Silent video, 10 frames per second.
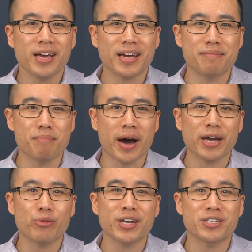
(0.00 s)
can
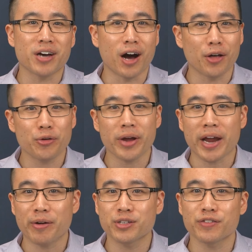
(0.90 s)
migrate to other
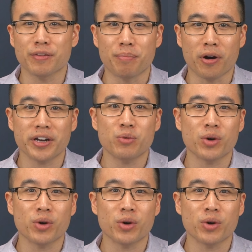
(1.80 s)
areas of the body